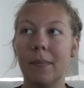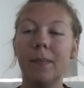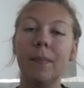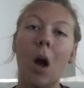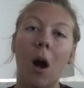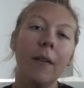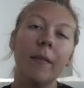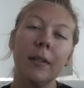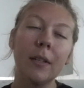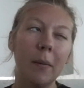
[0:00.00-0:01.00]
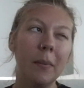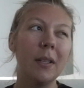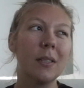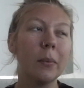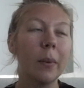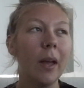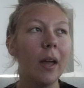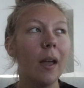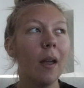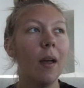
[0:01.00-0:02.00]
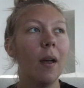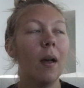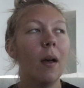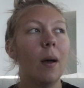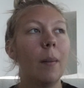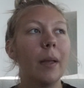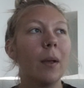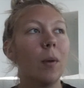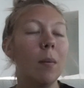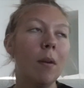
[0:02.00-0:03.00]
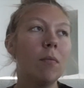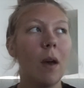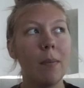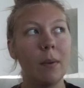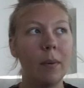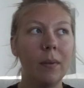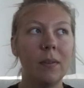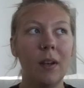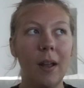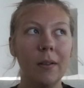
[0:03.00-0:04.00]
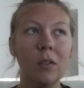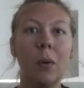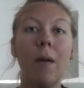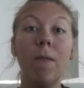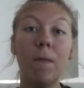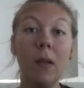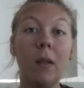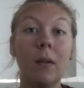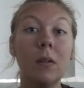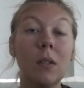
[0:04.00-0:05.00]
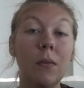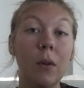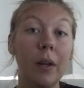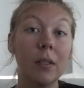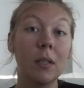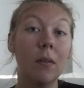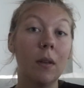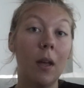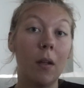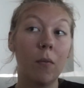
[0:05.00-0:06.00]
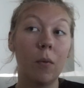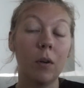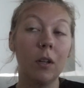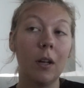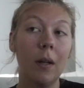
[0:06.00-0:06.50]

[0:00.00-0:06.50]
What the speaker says: not even 10 minutes away. I'm like, what am I vibing with today? So at Phil's, if you guys live in California,